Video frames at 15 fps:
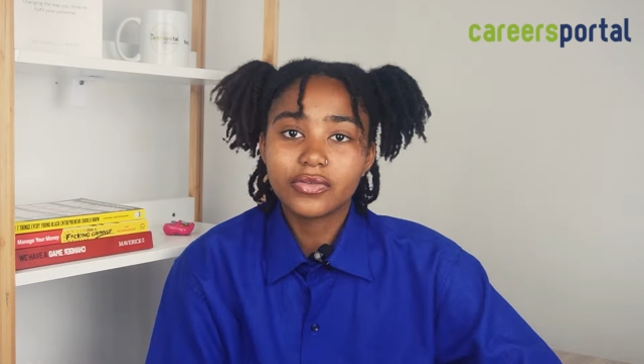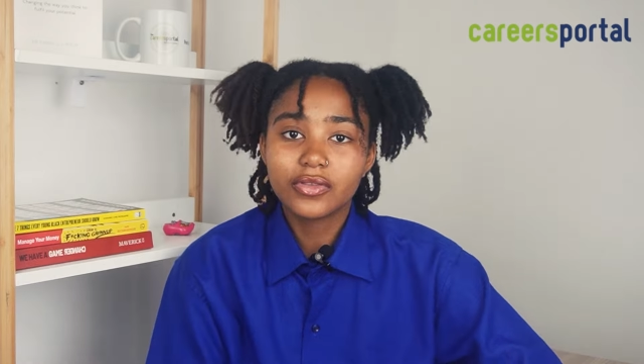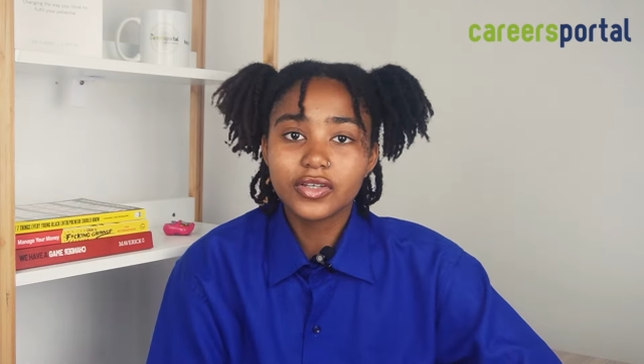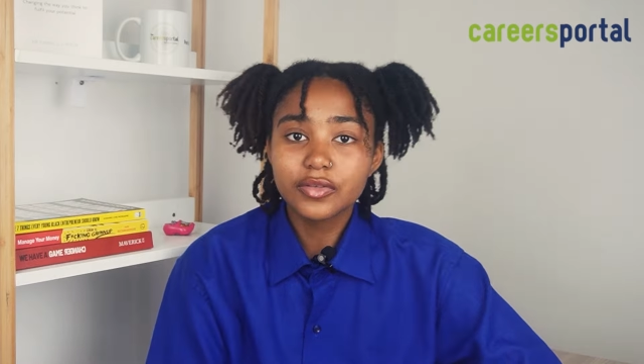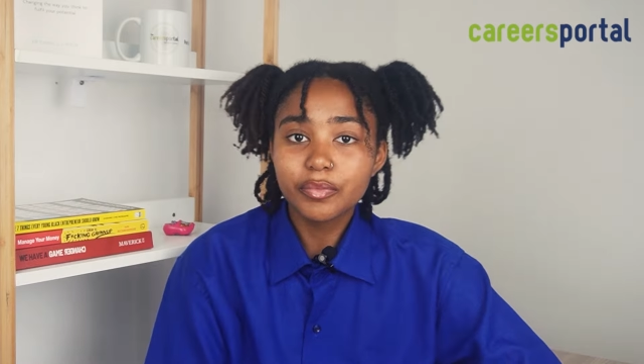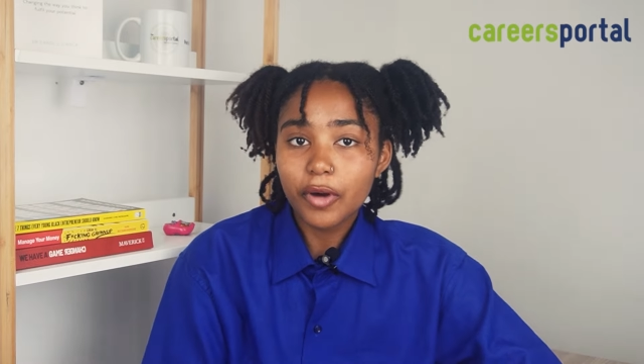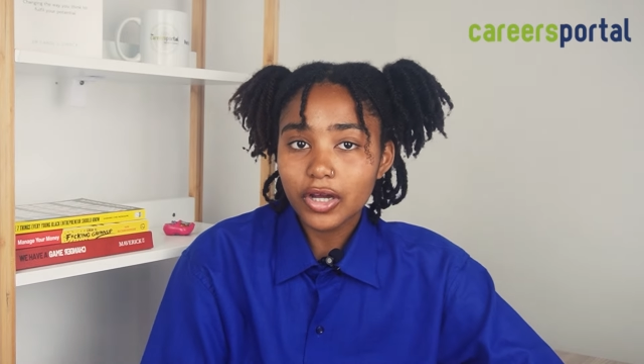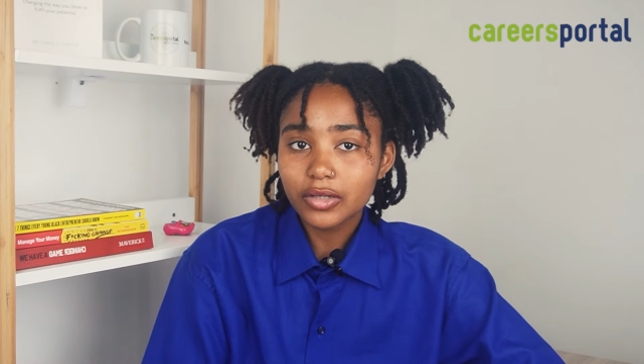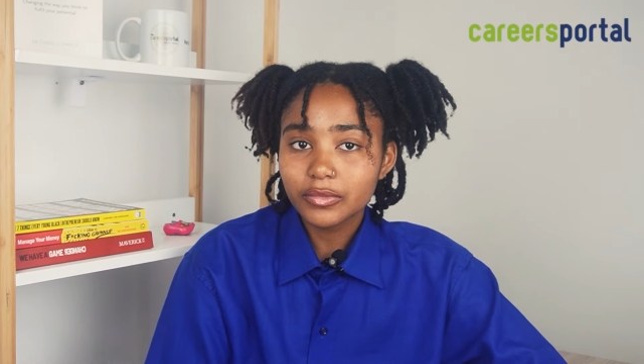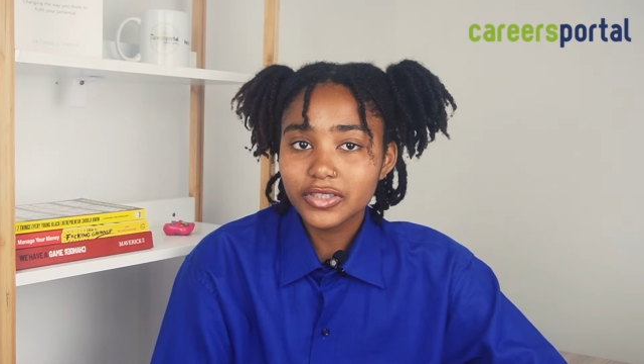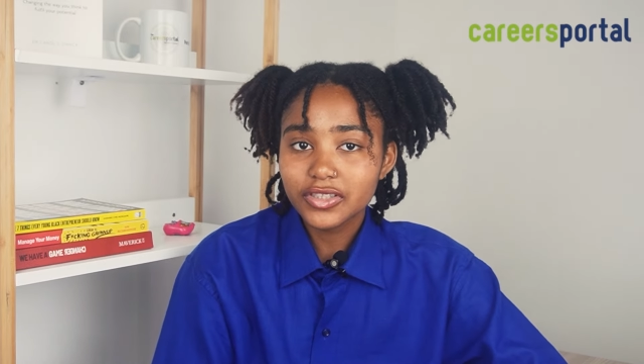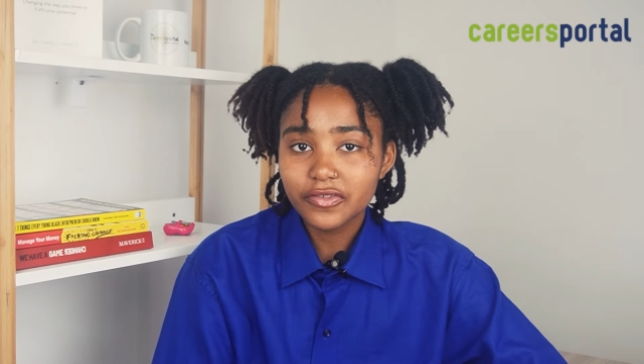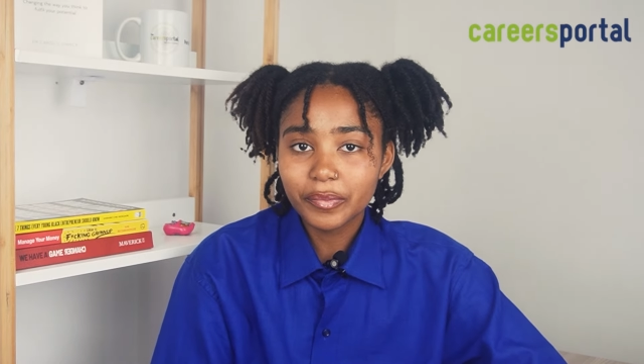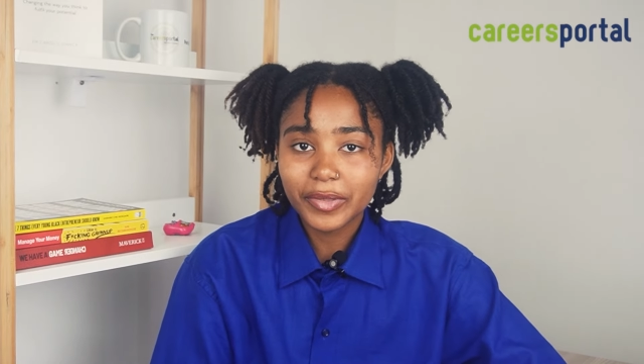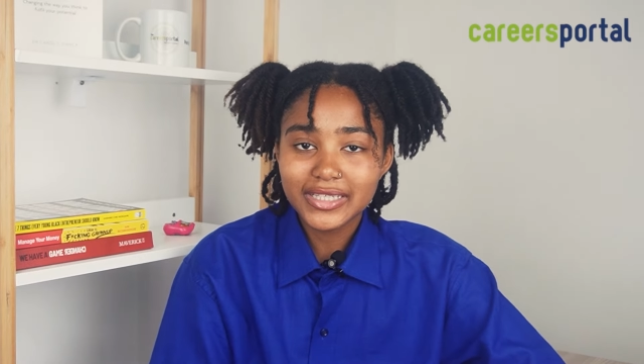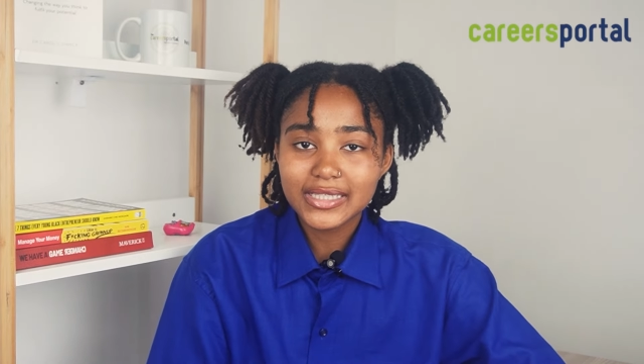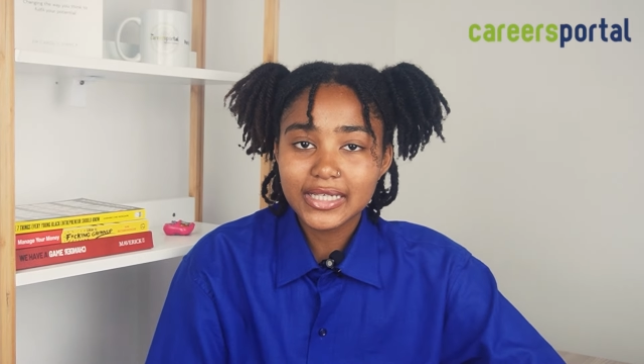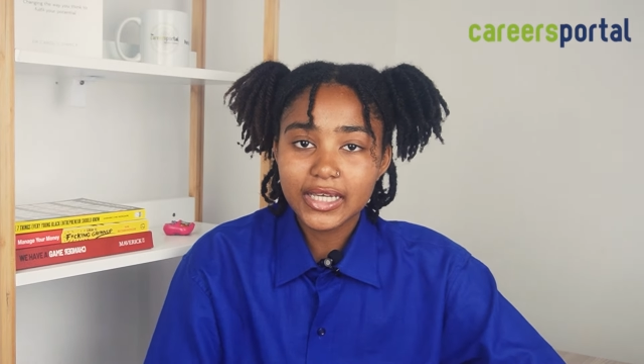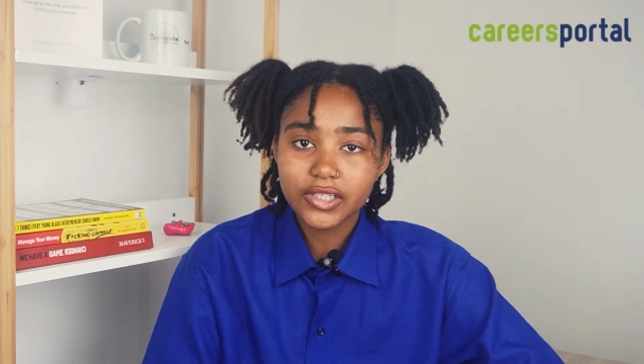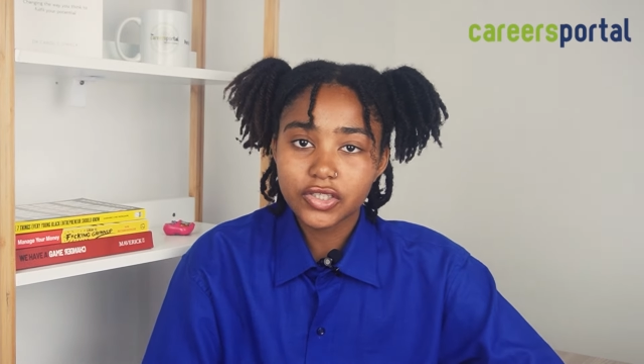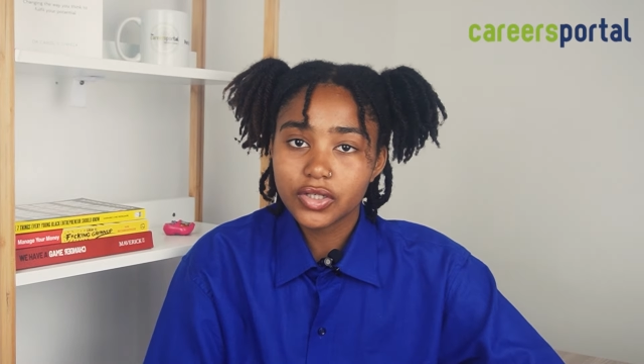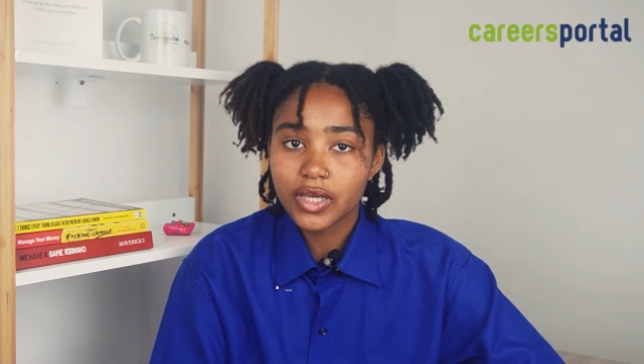The Department of Basic
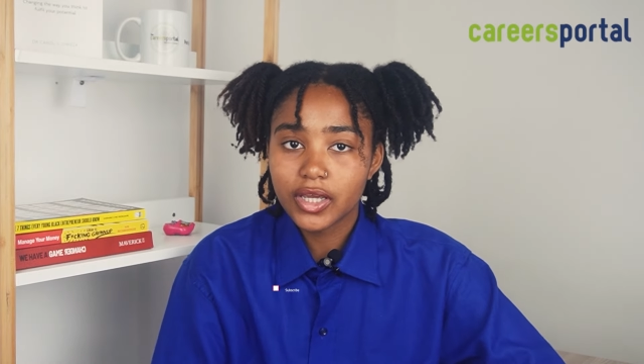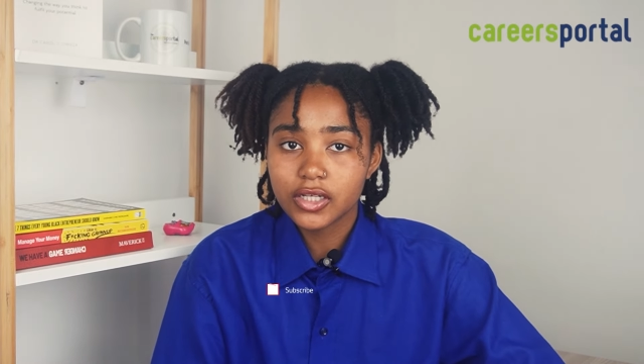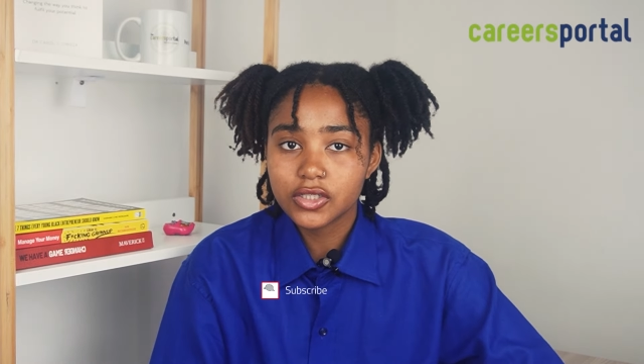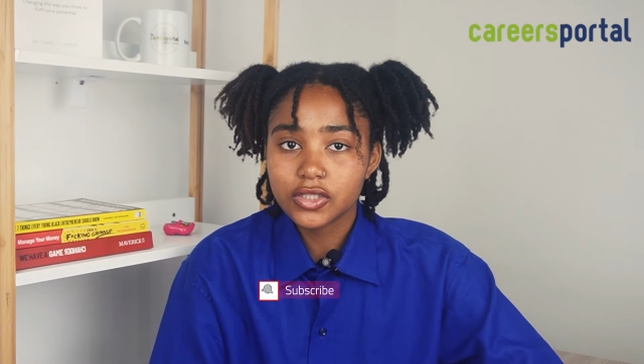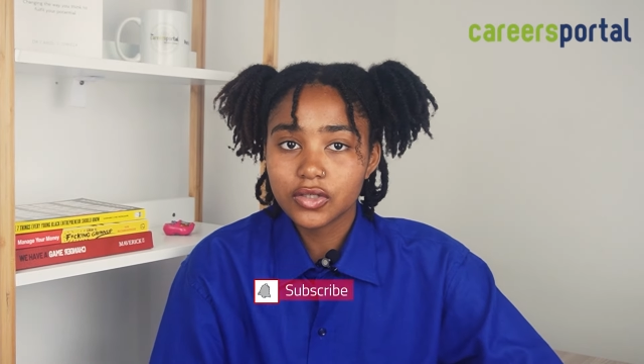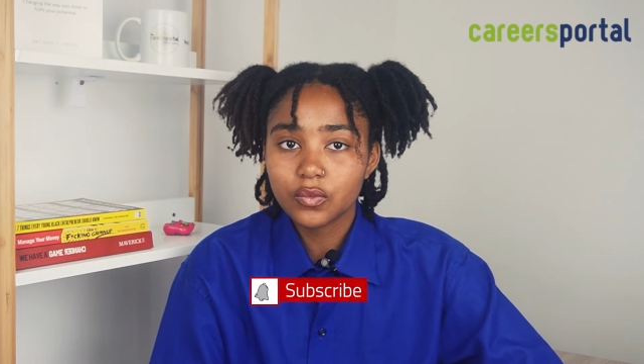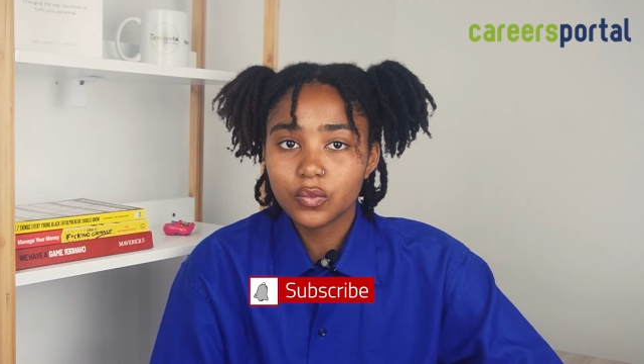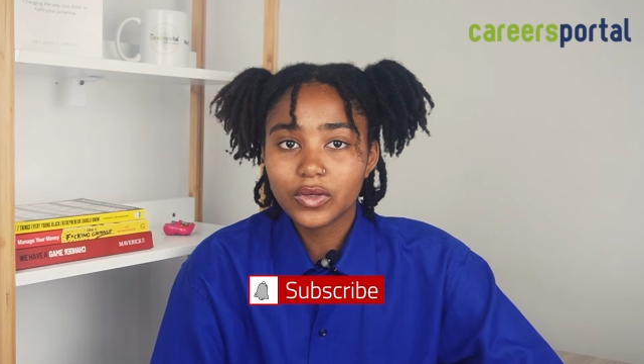Education